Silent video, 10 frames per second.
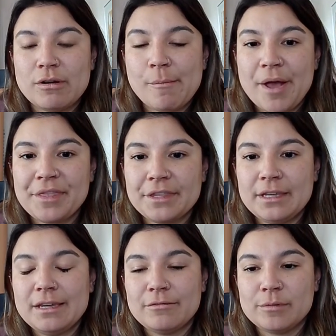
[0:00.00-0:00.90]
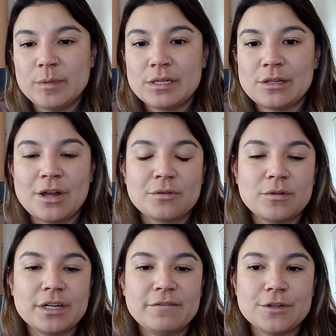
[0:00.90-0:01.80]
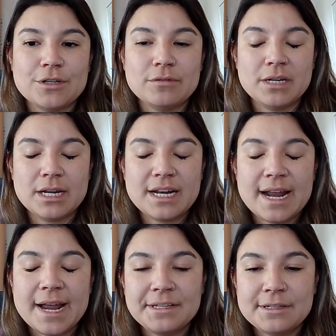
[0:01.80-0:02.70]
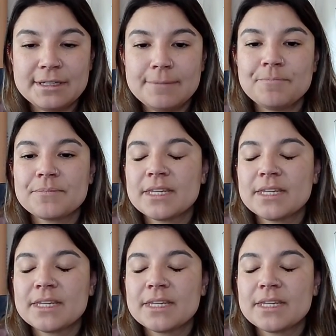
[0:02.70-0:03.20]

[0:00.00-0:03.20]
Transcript: monthly. It would be a lot of work if you're doing it annually.